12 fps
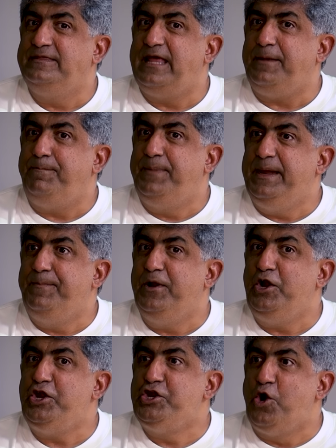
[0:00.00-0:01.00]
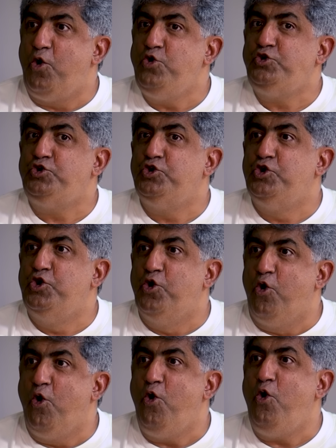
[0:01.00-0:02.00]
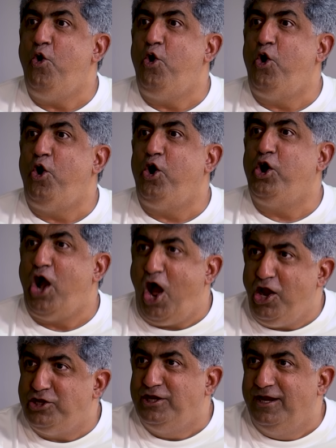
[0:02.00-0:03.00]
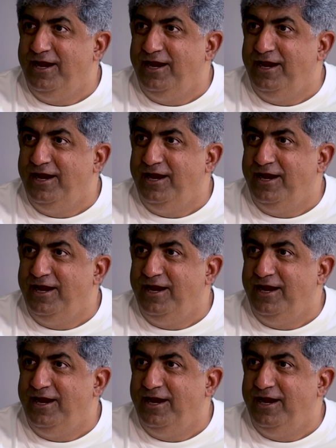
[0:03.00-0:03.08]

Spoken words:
that people don't know God.